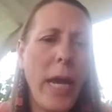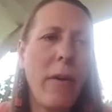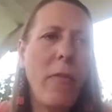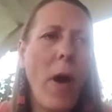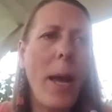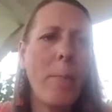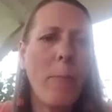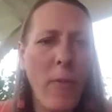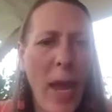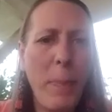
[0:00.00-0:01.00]
if
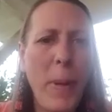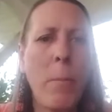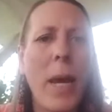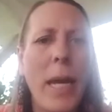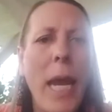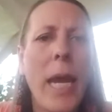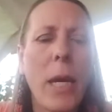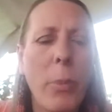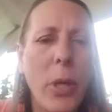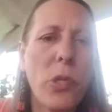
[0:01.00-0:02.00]
I'm vaping my
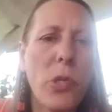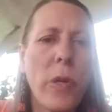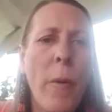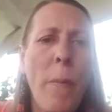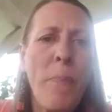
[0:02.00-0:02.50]
cannabis,